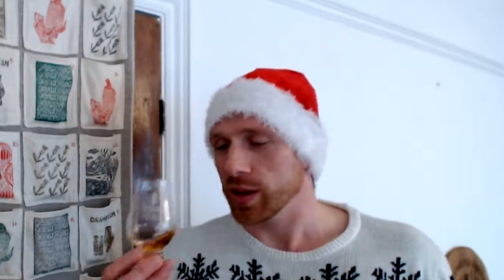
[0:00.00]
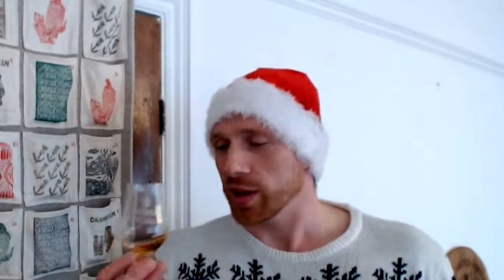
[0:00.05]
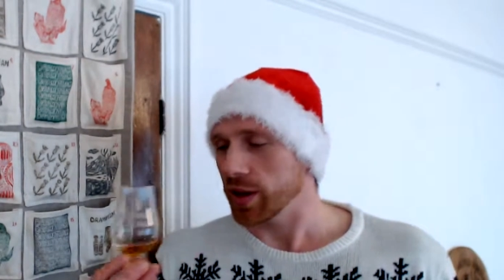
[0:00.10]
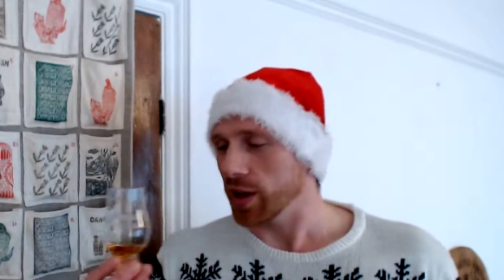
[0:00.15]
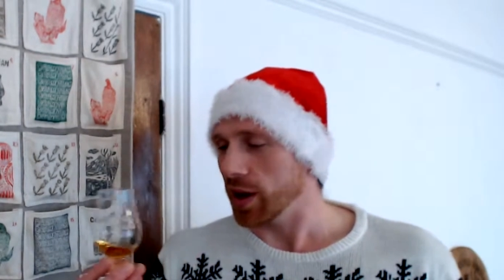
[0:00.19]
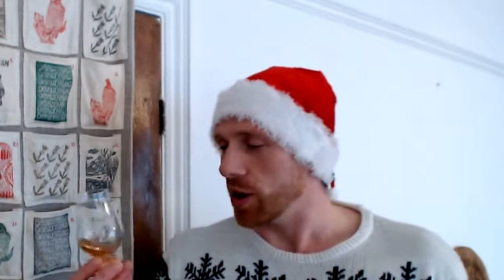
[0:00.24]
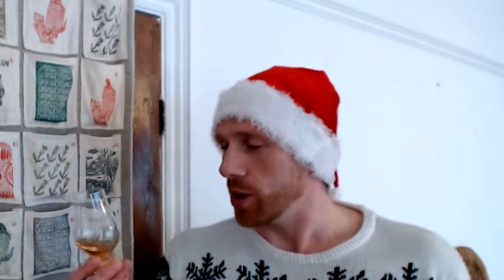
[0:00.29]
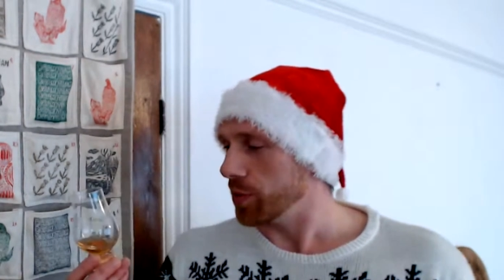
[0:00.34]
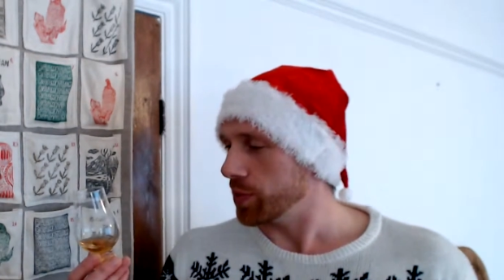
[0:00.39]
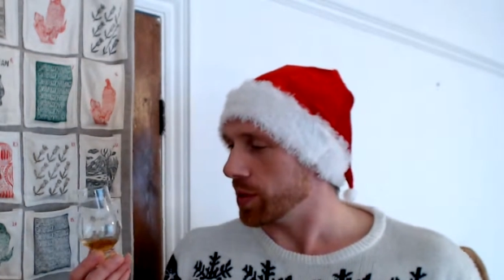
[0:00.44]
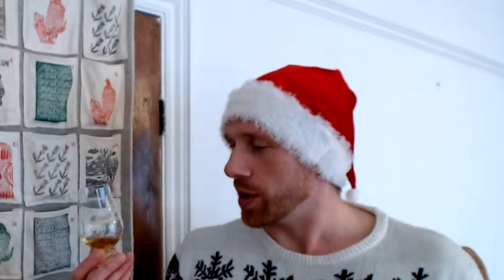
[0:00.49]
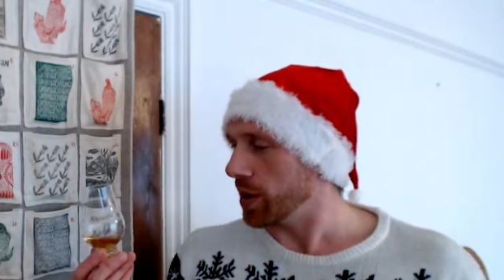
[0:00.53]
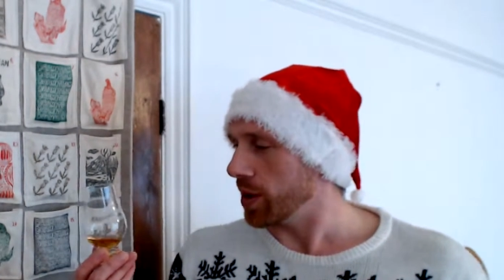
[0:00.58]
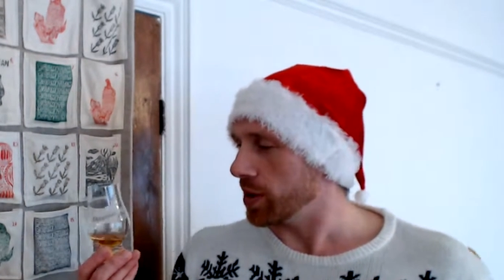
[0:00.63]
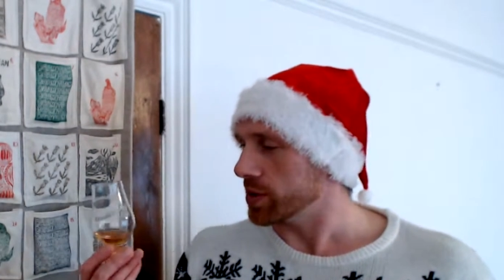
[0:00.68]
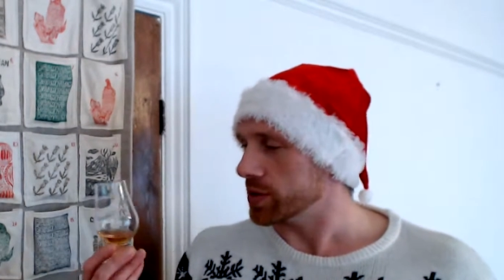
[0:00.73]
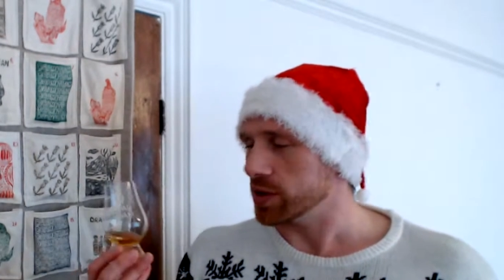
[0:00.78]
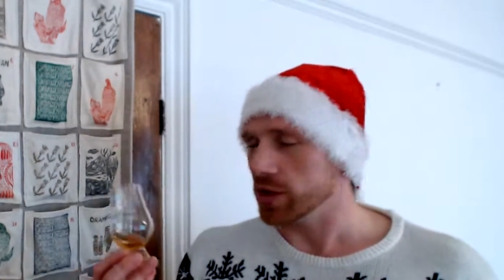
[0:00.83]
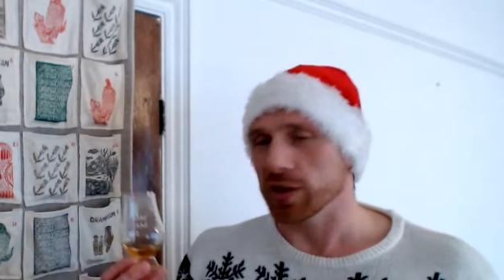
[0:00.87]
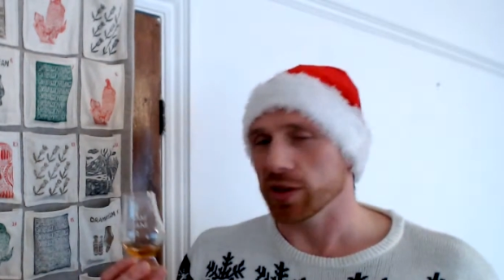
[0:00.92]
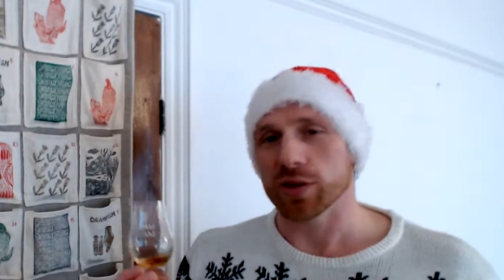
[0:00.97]
and I hope that I'll
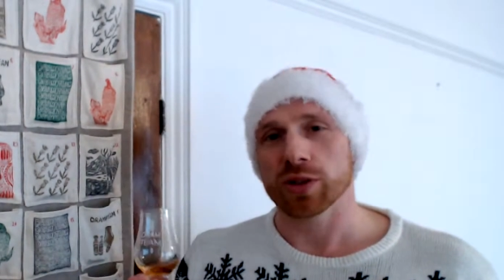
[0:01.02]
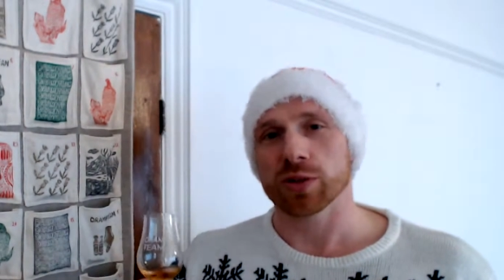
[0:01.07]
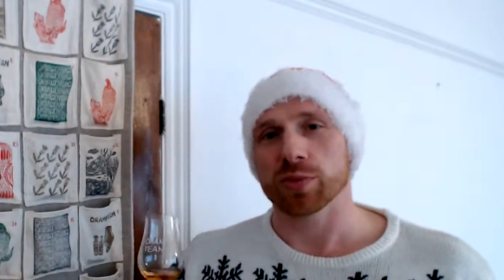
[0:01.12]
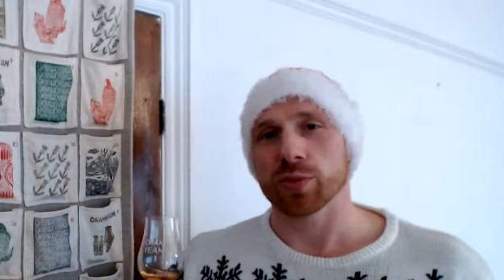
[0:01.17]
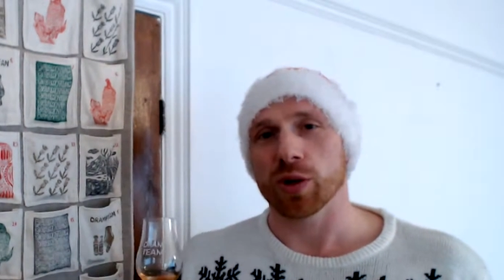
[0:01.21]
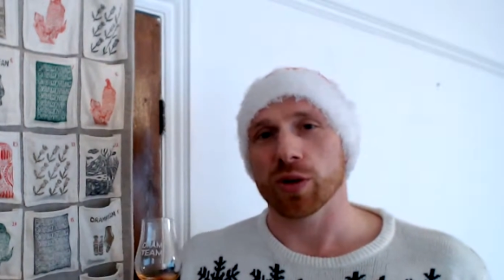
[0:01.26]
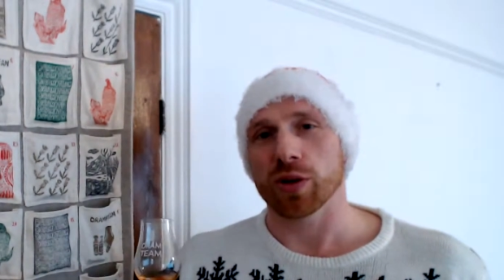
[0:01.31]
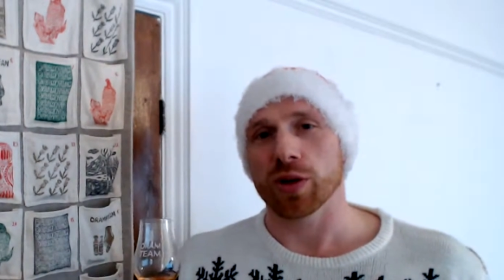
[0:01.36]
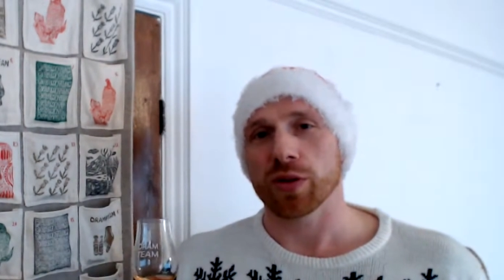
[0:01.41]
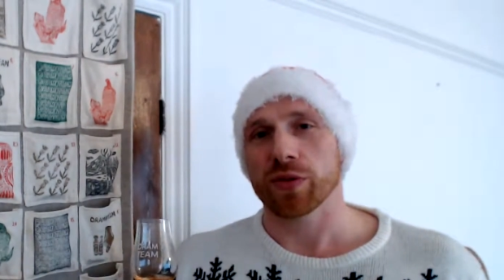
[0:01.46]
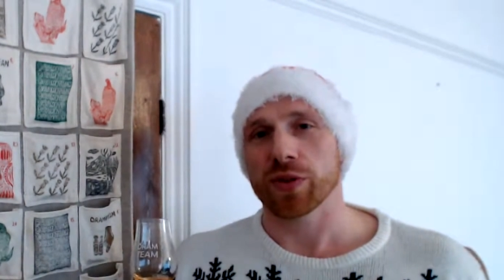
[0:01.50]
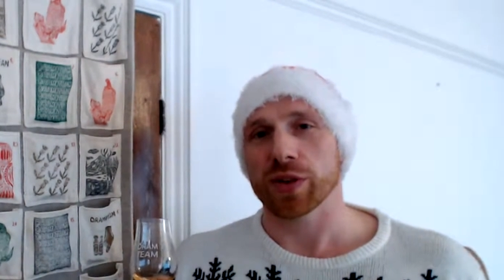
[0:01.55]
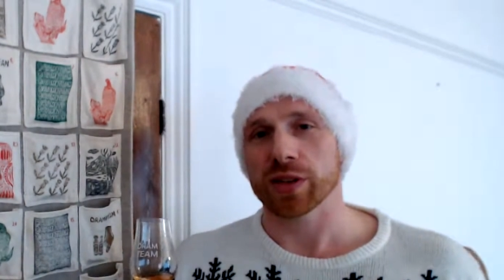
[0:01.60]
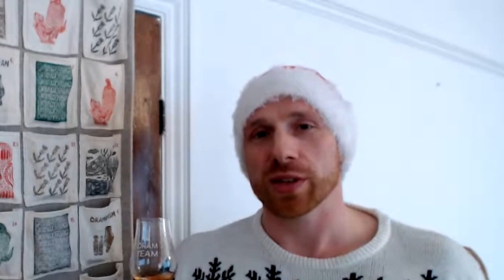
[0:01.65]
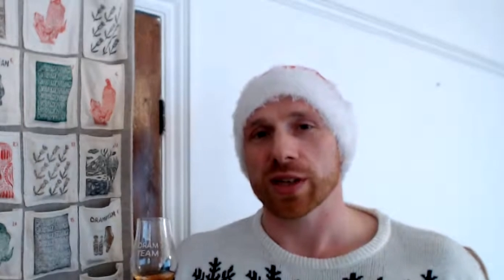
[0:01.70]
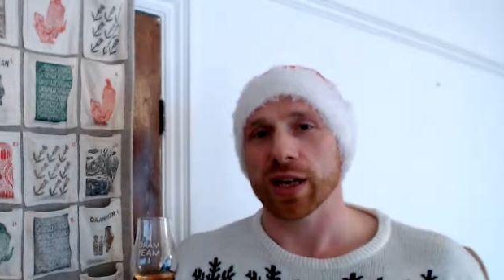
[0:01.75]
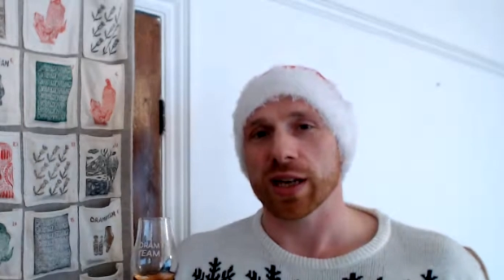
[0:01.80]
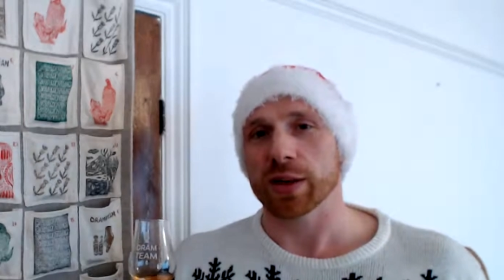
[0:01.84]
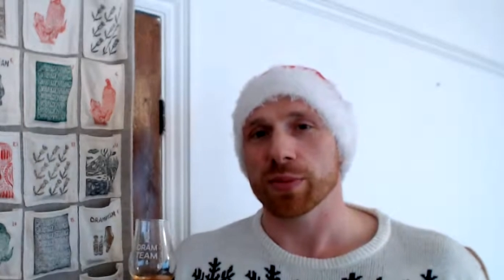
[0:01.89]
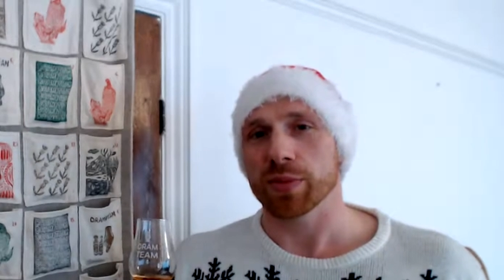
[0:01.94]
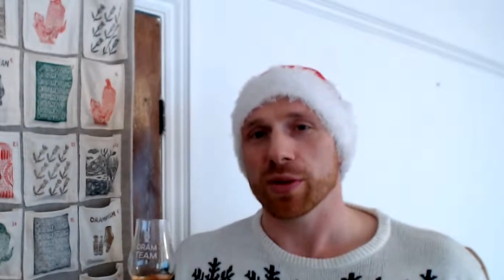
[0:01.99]
see you tomorrow for
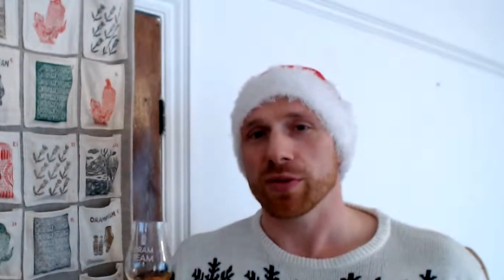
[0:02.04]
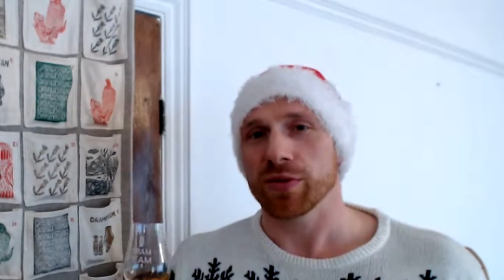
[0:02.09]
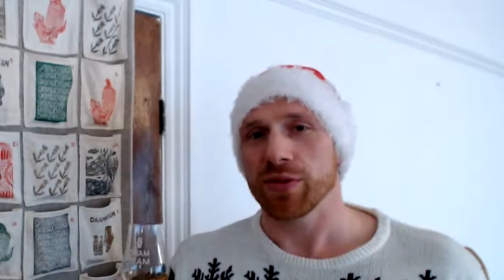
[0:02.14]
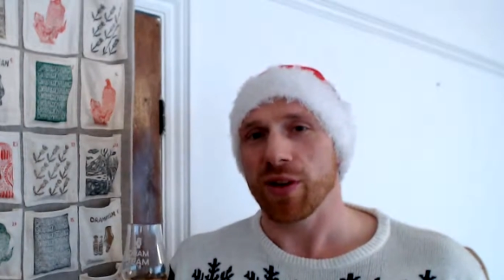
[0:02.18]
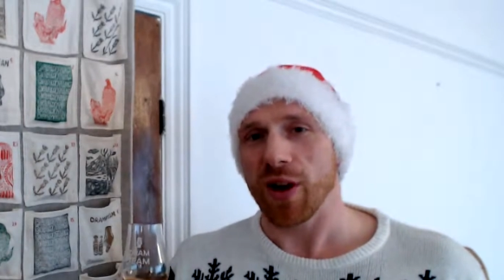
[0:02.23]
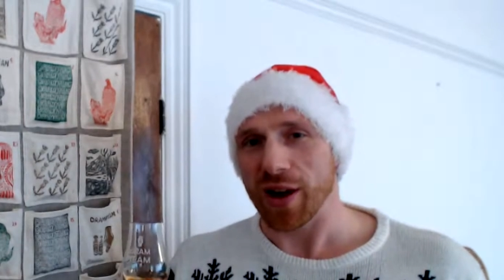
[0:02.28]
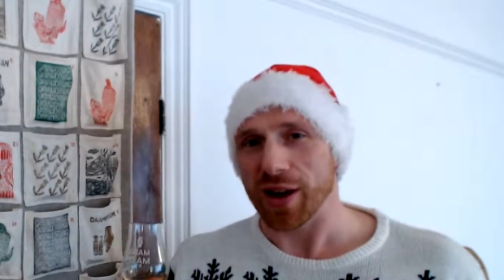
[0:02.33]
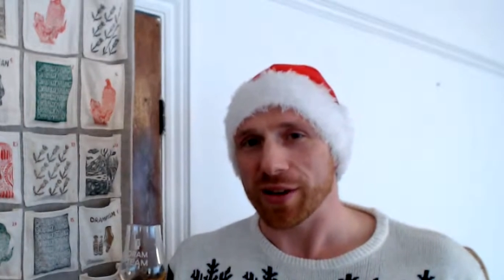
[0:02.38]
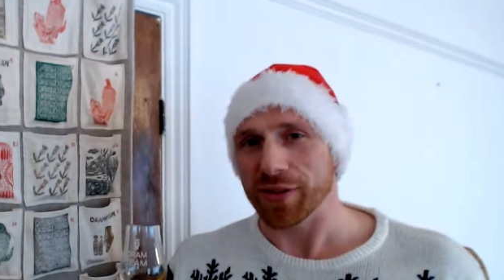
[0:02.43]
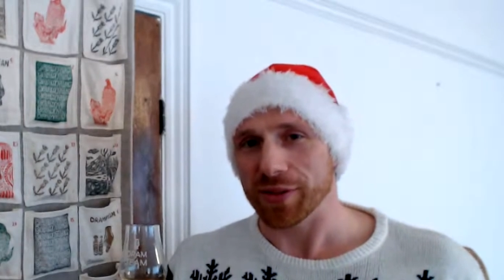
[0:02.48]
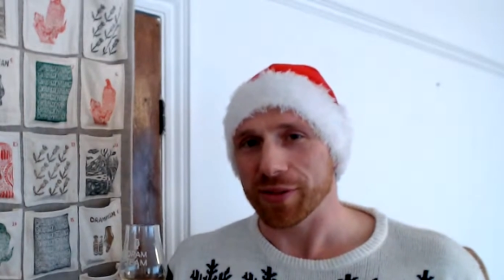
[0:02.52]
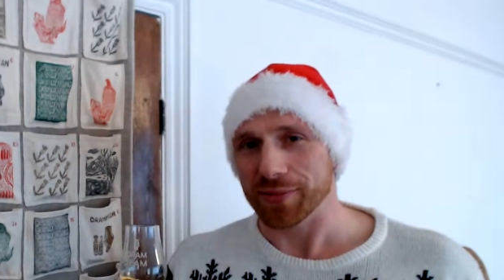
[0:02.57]
day number 5.